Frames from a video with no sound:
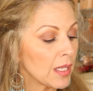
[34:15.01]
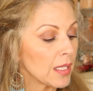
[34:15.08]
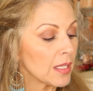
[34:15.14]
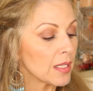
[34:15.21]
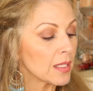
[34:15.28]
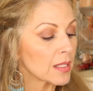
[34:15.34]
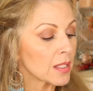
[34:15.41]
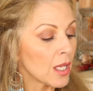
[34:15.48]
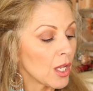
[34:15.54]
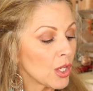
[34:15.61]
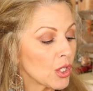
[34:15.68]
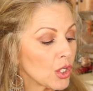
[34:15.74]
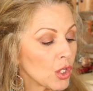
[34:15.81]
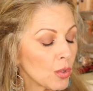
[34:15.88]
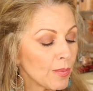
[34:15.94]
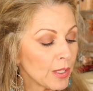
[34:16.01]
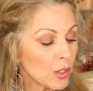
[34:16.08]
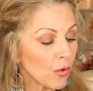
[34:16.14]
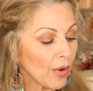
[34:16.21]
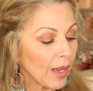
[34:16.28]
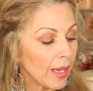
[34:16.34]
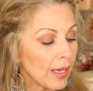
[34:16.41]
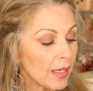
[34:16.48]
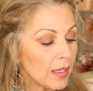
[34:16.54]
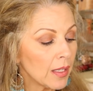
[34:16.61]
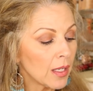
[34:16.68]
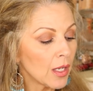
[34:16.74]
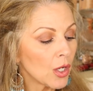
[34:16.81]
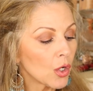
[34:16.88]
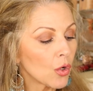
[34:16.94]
It is human grade,